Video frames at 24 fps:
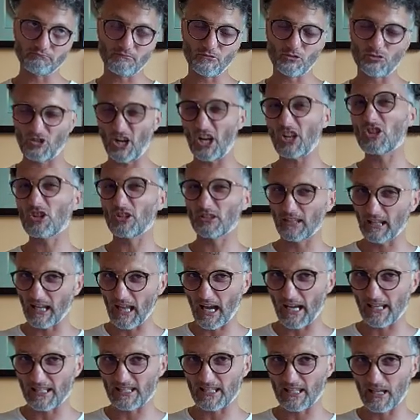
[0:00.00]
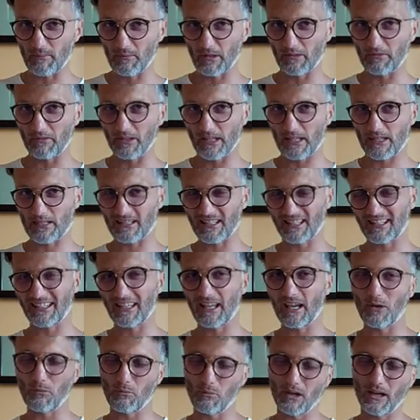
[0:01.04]
rationalize them and we can say,
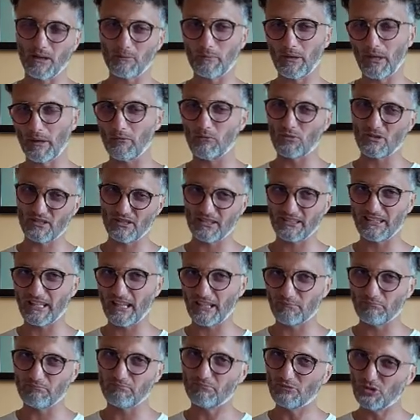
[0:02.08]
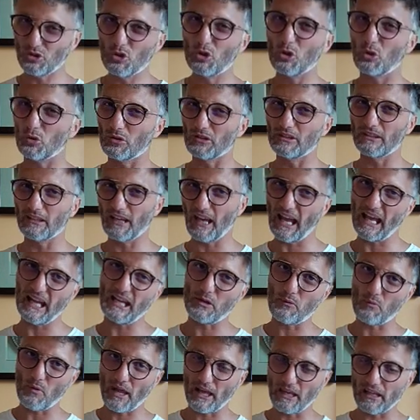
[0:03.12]
yeah, well, but it wasn't that good
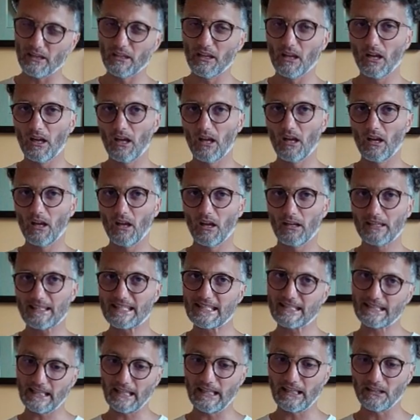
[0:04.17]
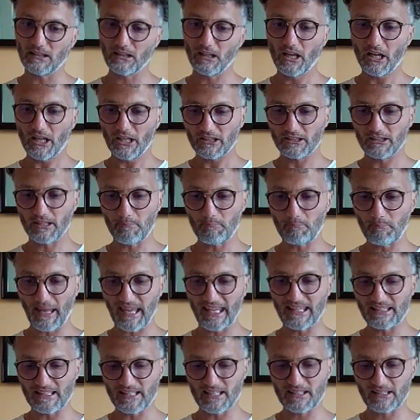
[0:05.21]
anyway, still the
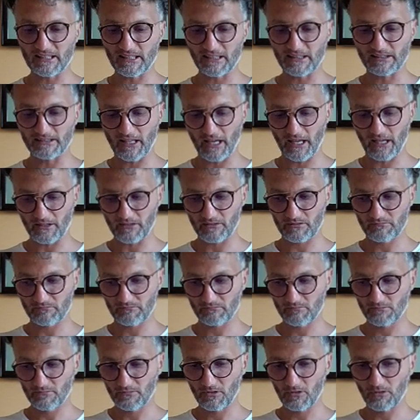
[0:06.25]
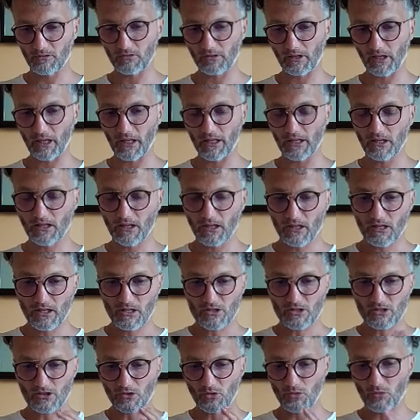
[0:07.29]
pain is still there. Okay,
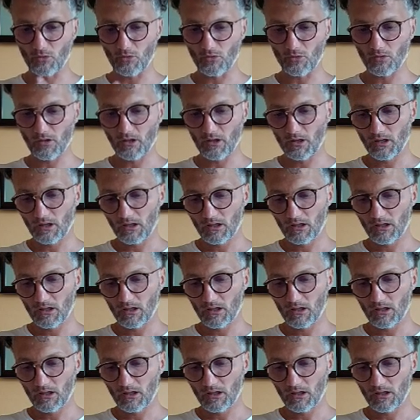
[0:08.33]
so